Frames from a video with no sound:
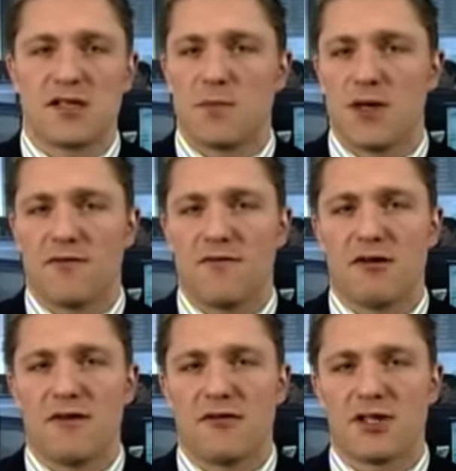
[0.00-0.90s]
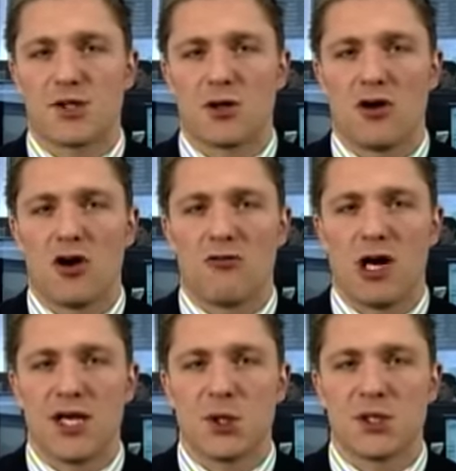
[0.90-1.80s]
It's been there's been a very, very
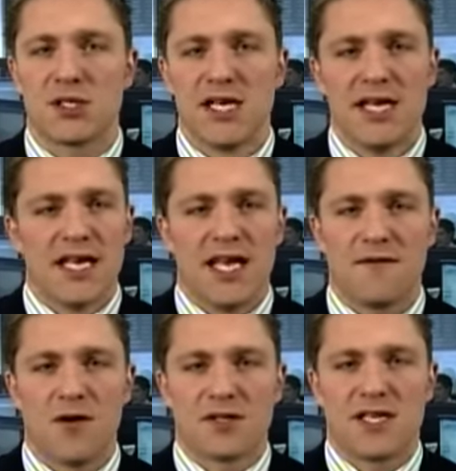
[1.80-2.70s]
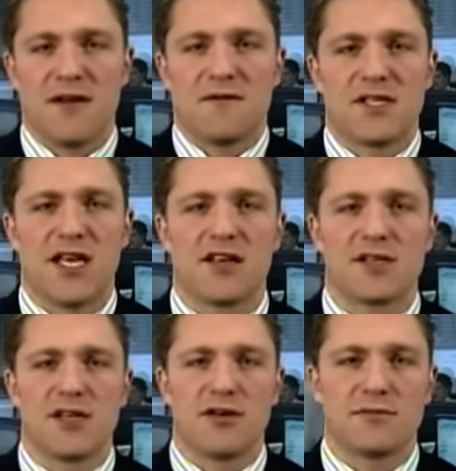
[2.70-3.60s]
strong correlations, if not
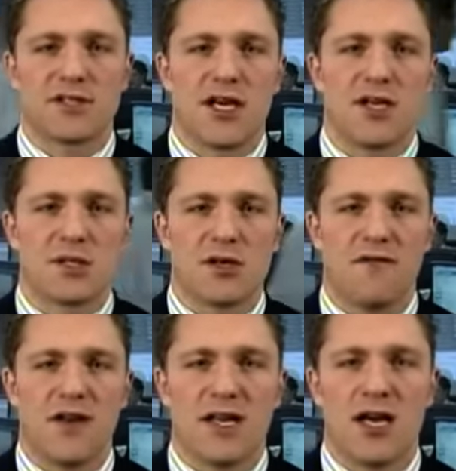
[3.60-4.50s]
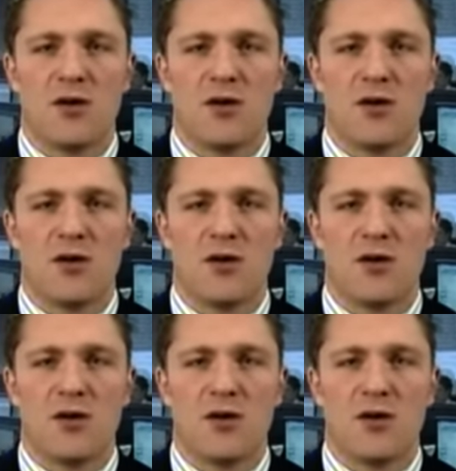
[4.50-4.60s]
tick for tick, at certain stages.